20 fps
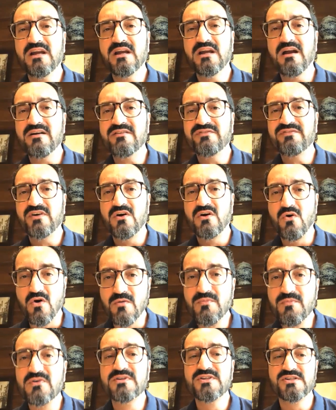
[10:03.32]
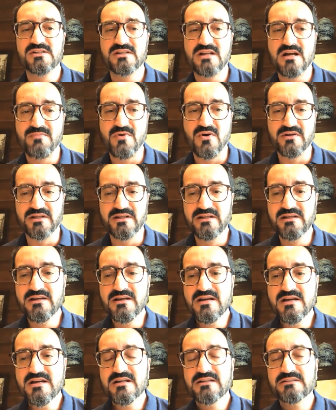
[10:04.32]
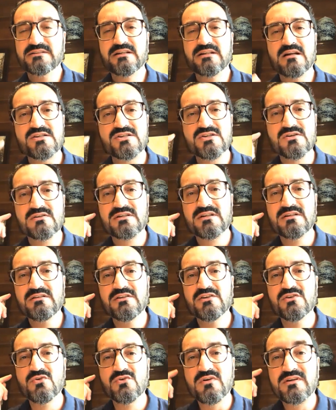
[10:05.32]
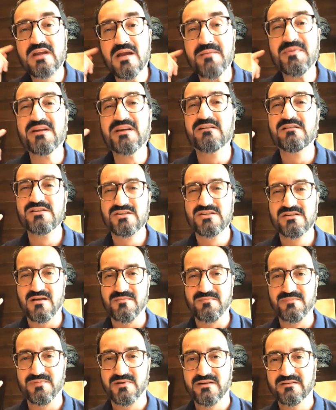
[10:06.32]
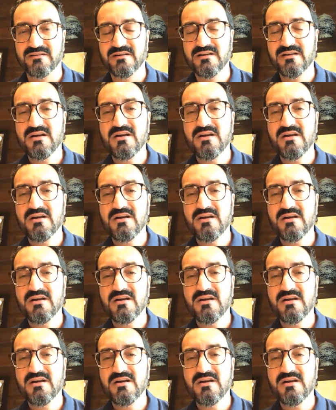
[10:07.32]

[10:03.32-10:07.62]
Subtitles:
have hormones in our body, there are certain neurochemicals in our brain,